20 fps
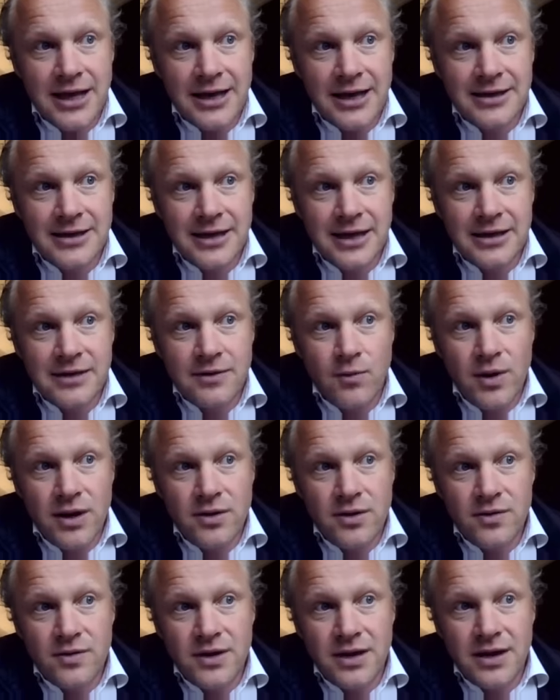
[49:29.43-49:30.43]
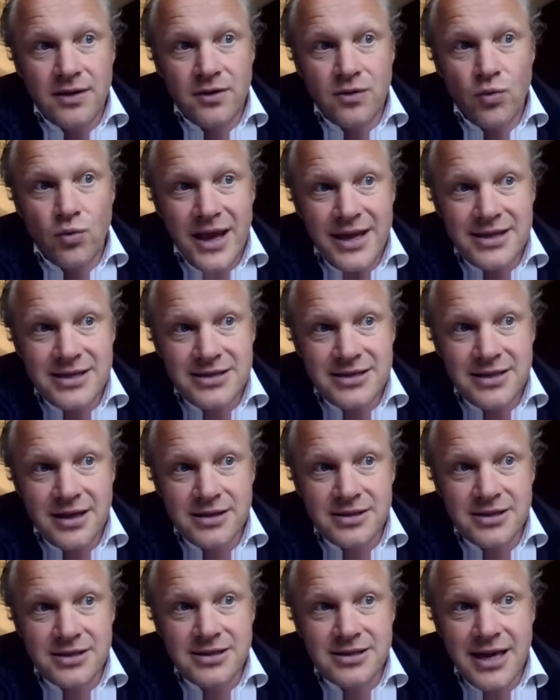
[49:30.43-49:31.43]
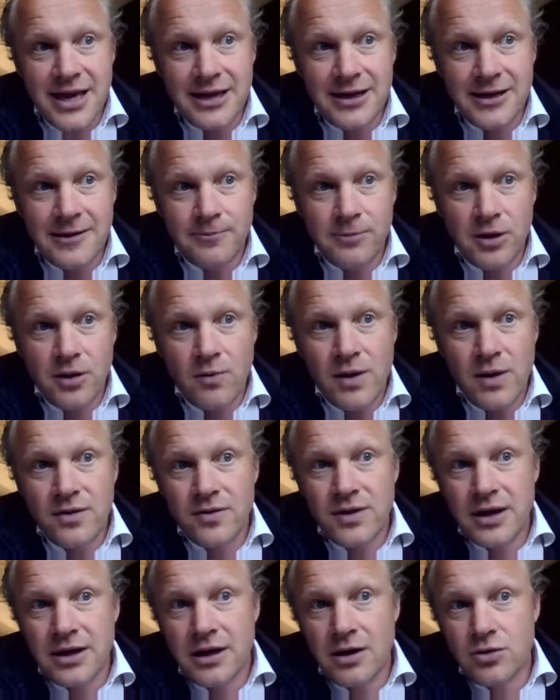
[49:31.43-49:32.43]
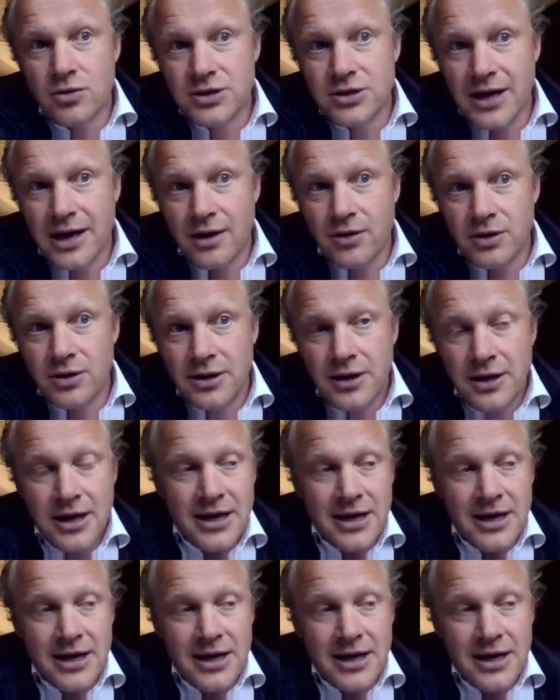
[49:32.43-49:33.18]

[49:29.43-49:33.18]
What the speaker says: and whether the rents are sustainable or whether they go down.